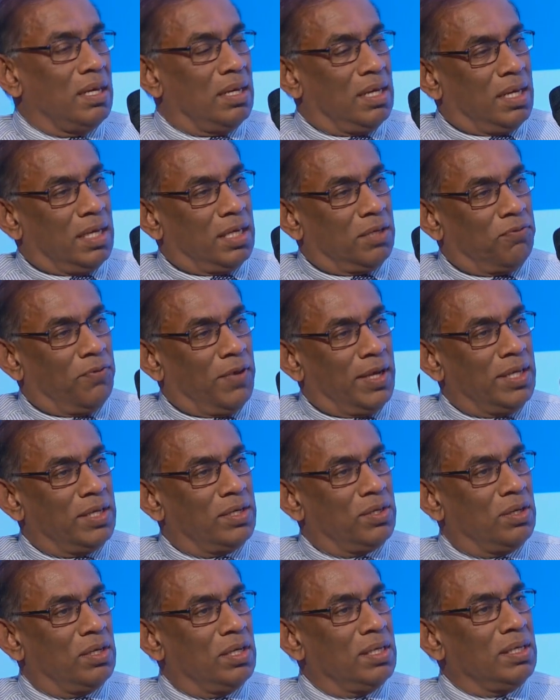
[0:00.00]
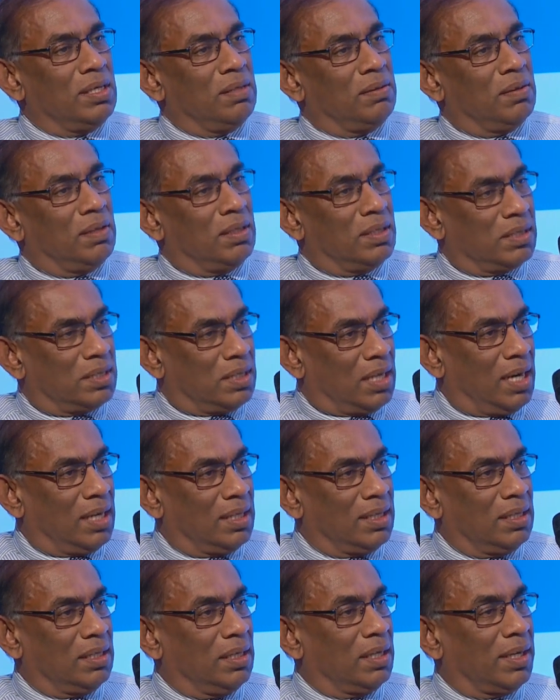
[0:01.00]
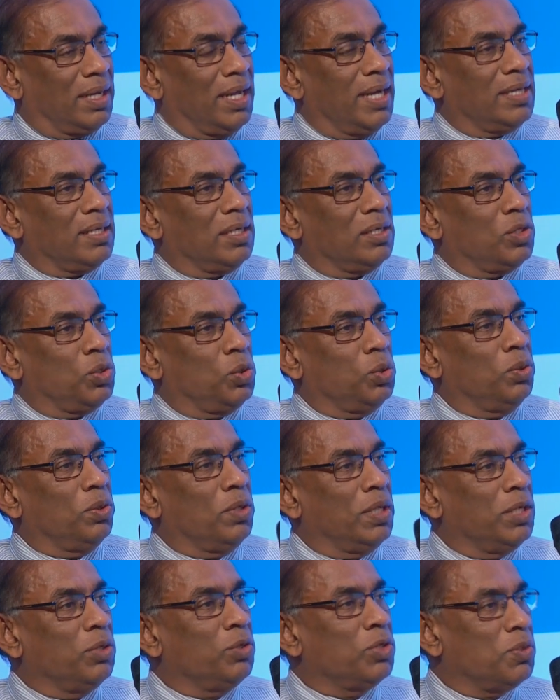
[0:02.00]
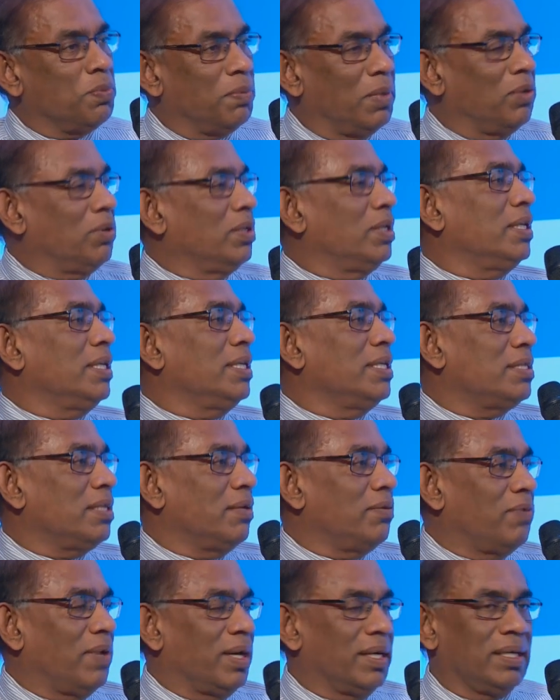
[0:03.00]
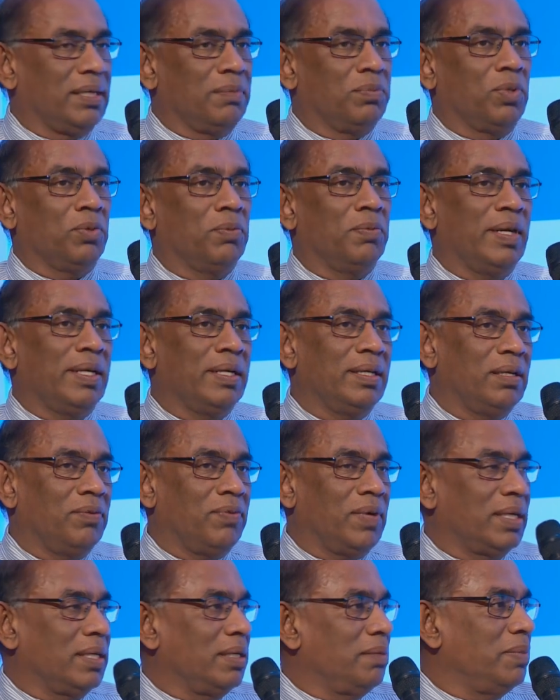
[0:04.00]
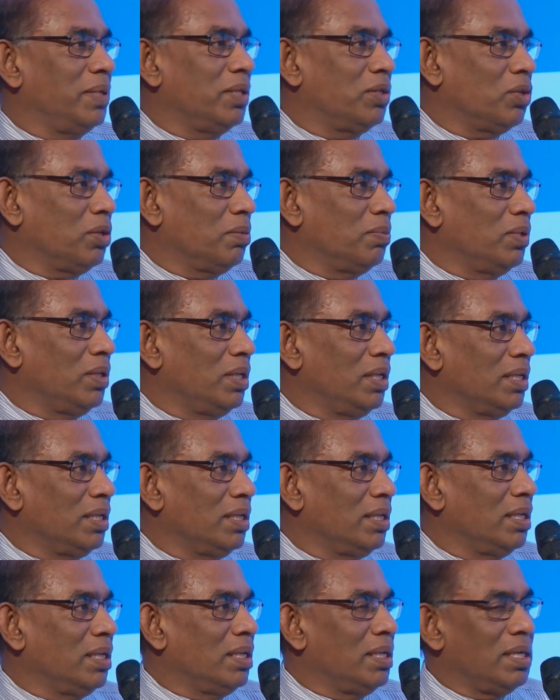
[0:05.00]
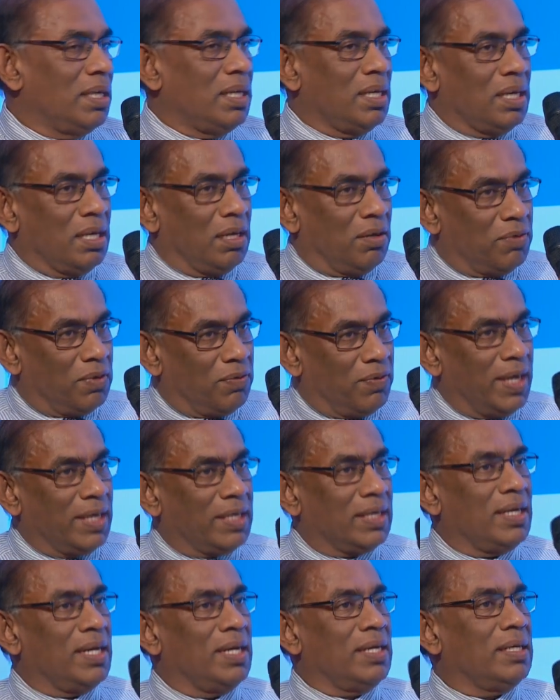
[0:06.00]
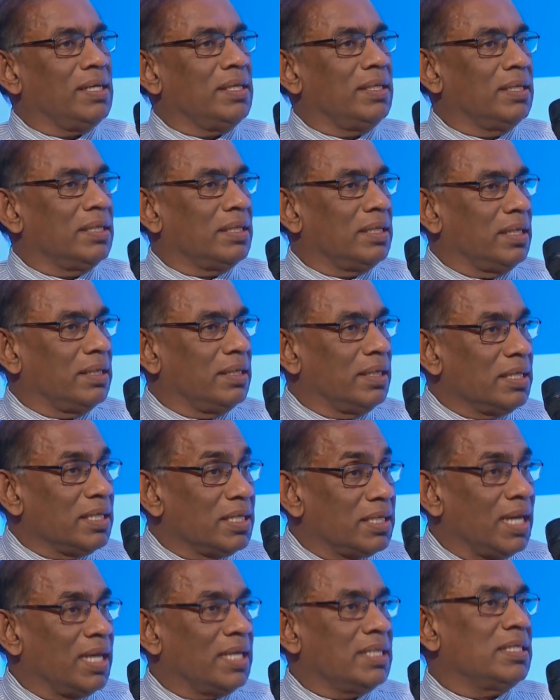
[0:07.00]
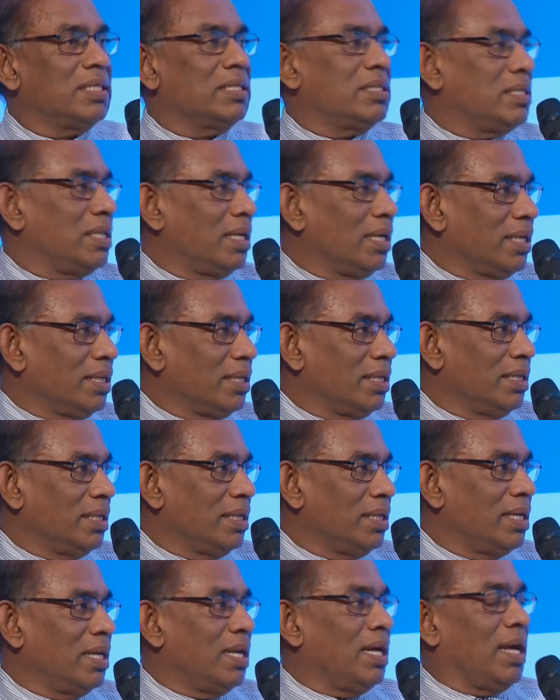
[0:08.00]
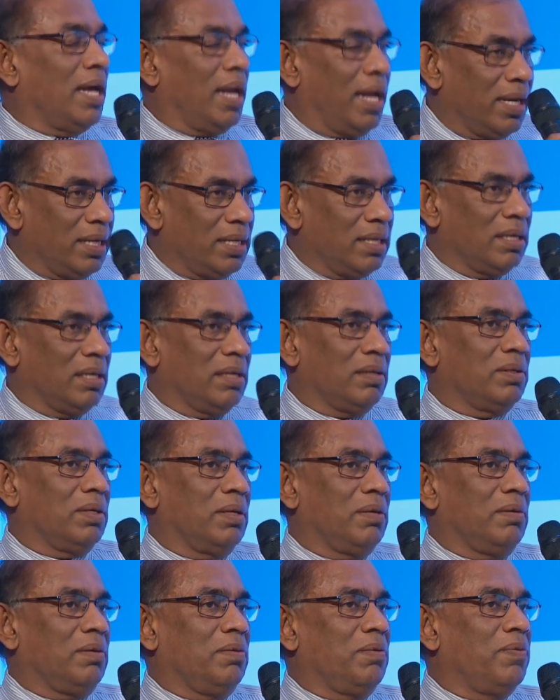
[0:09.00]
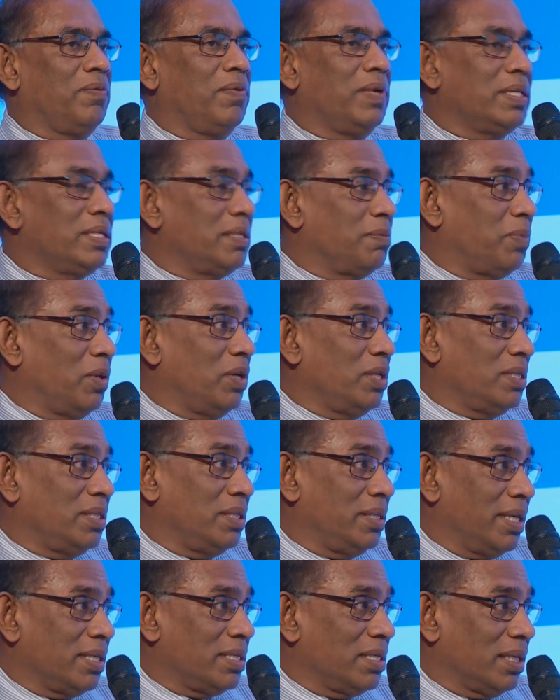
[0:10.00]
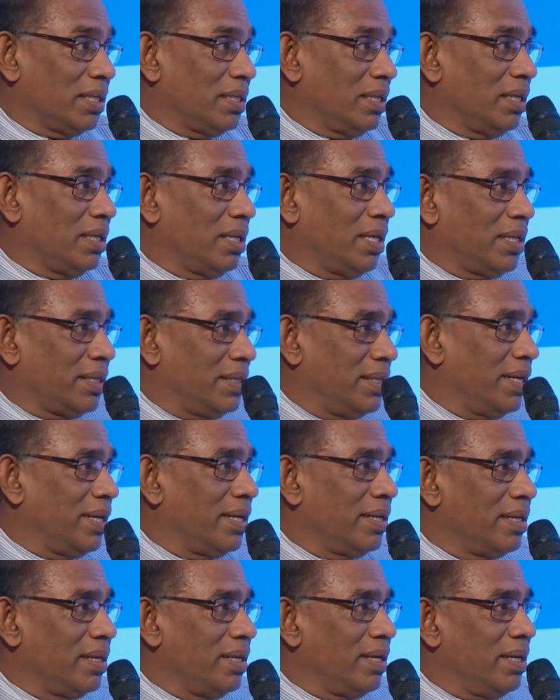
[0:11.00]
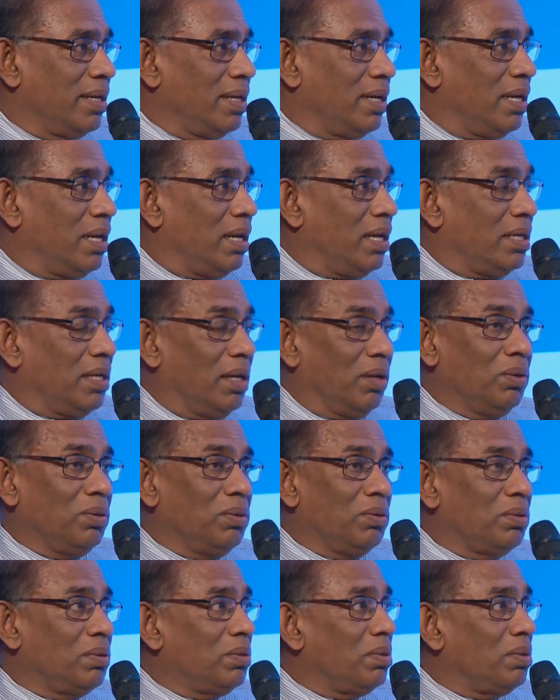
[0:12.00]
It went on, created two huge mountains, one in Blumenthal, one in Mitramulla. We waited until the disaster struck, and where's the policy? There's nothing like that. Now